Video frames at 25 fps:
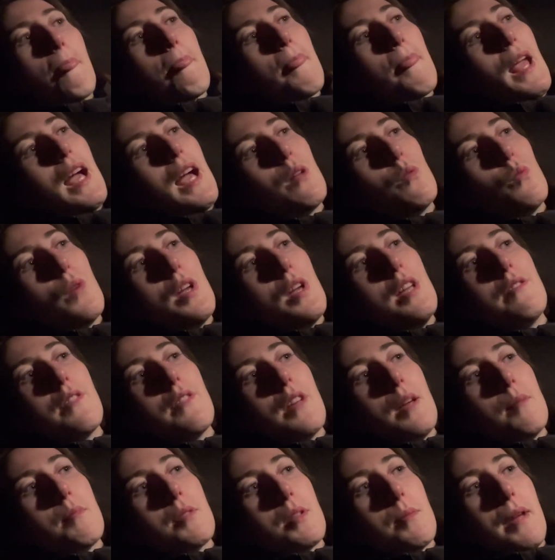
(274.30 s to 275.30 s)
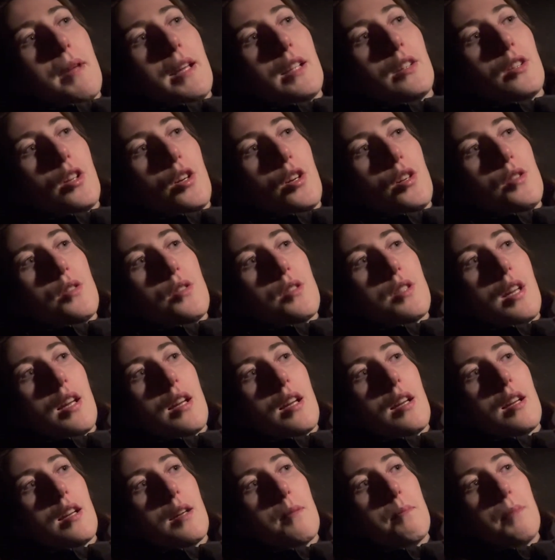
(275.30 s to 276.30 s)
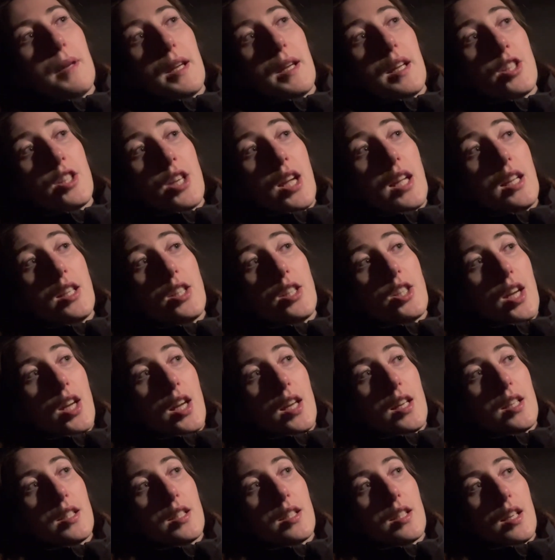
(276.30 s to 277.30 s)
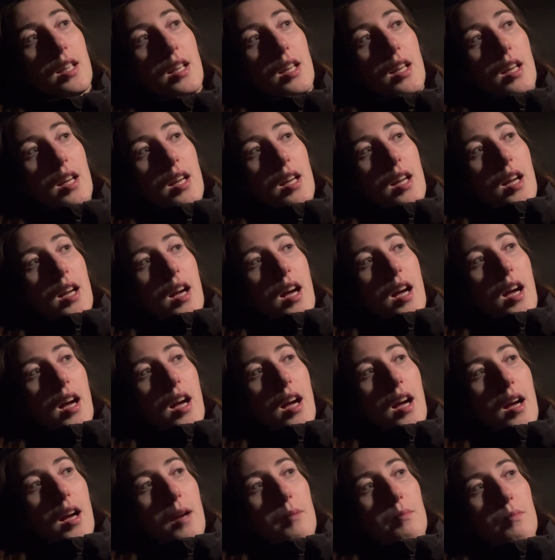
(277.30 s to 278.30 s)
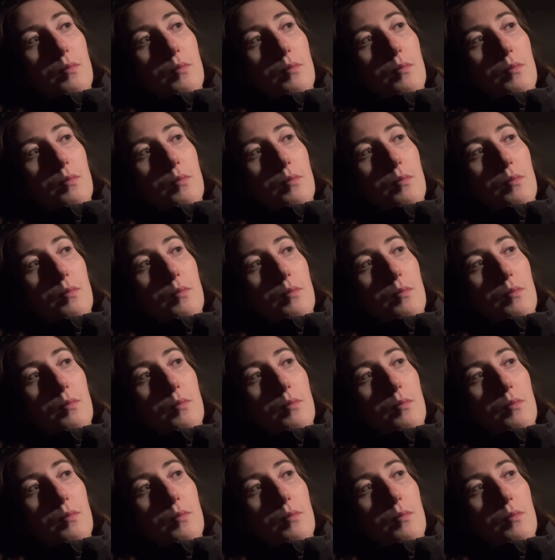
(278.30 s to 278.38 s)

and wait for him to make those bigger changes. I